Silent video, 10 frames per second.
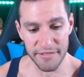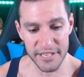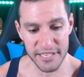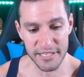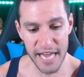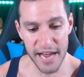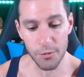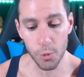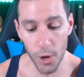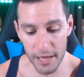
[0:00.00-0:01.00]
and this is a
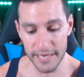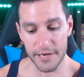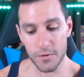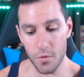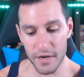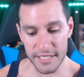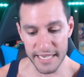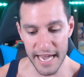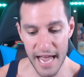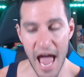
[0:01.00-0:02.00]
really good one to
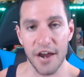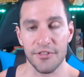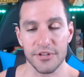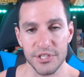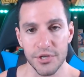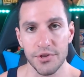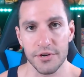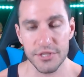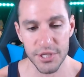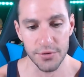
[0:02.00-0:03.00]
get out of the two.
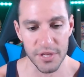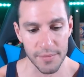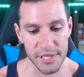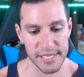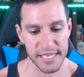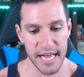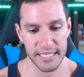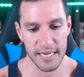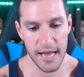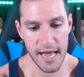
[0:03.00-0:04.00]
There's two of them in the
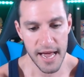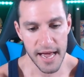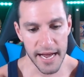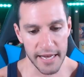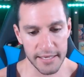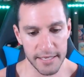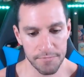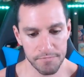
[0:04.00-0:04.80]
set, and